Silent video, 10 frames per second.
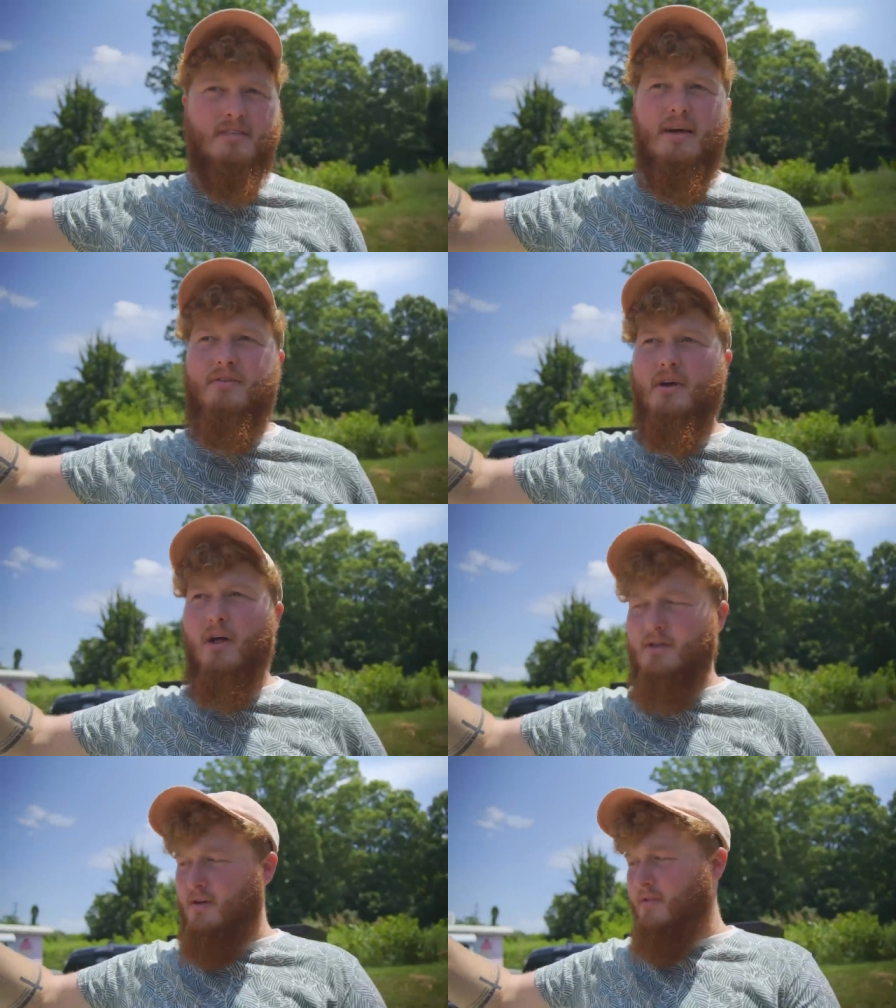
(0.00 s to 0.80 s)

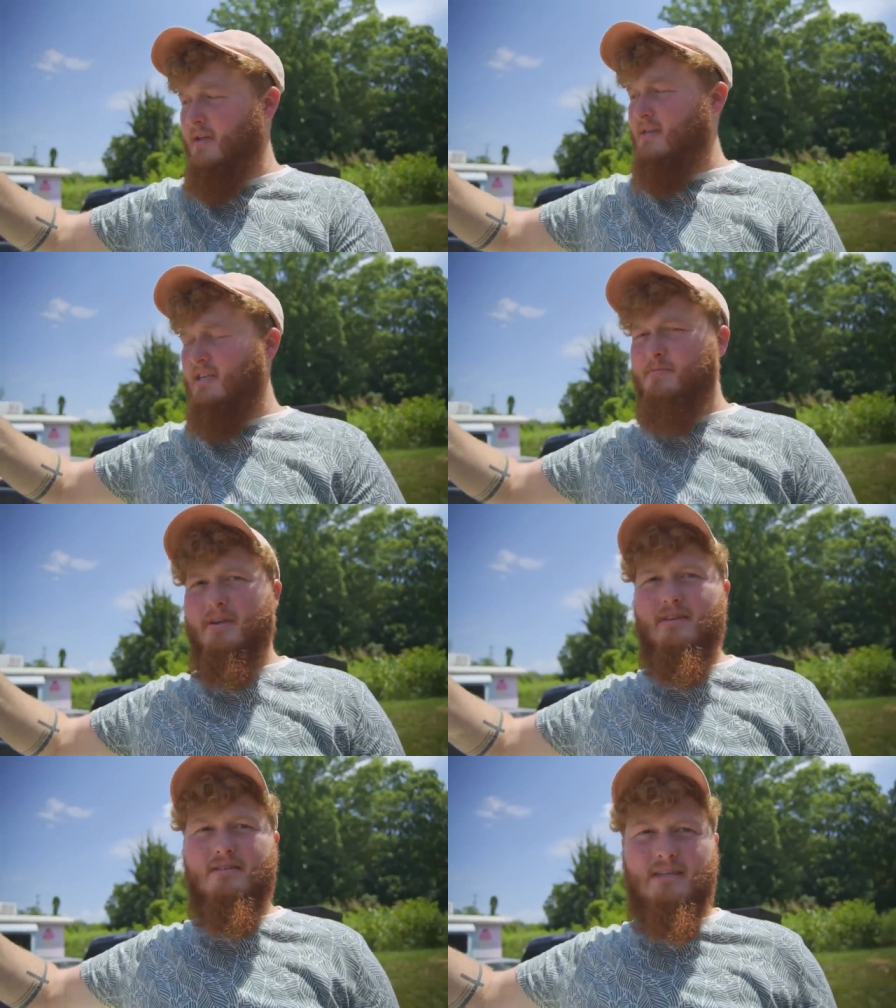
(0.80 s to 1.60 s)
$7 on this, and I
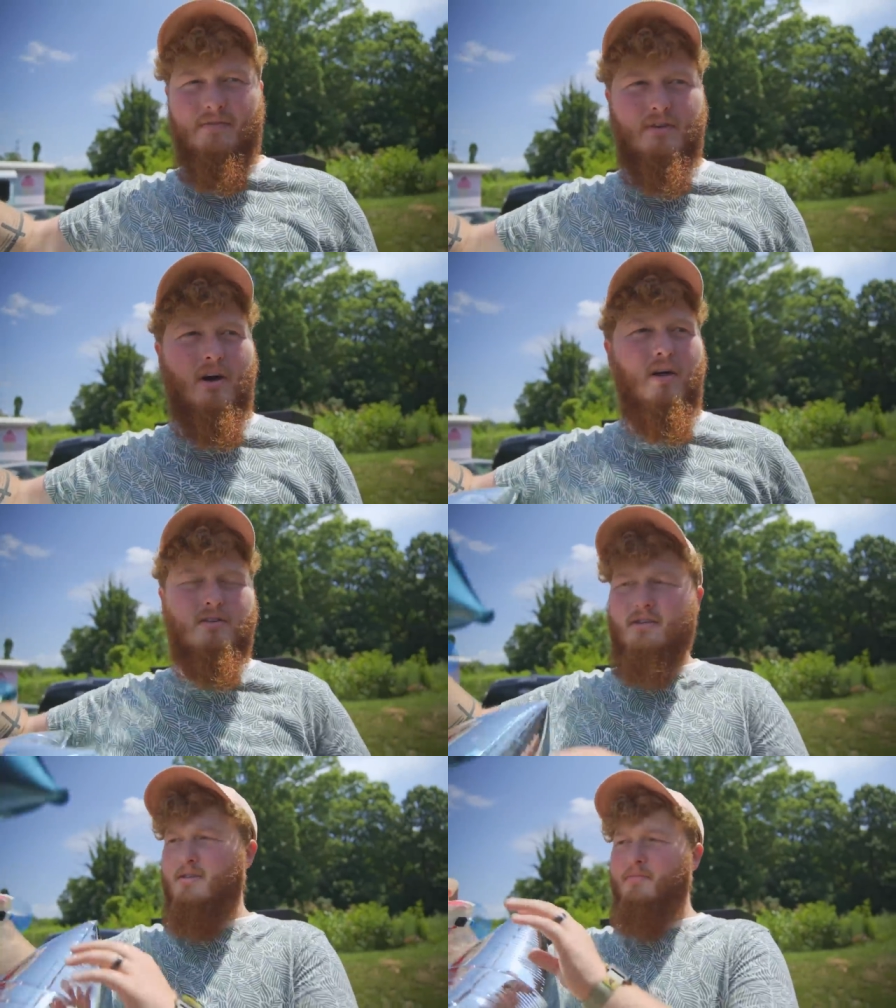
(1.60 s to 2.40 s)
spent
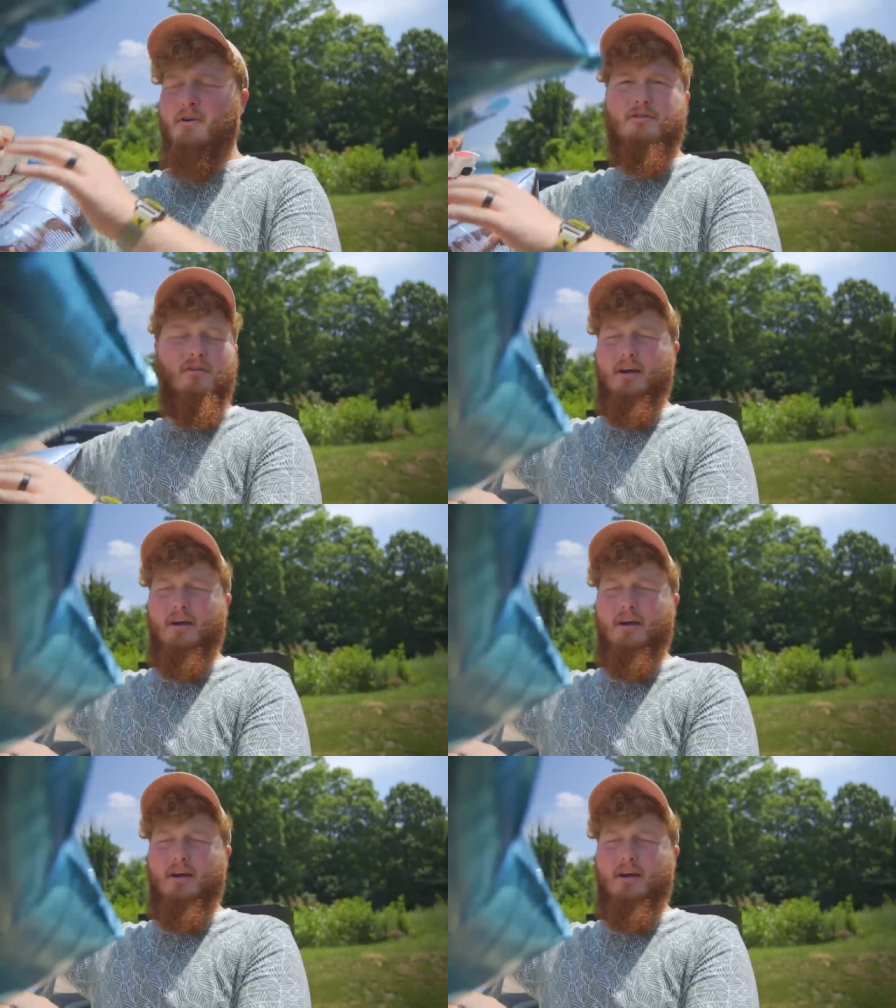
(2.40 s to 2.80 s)
$7 on some personal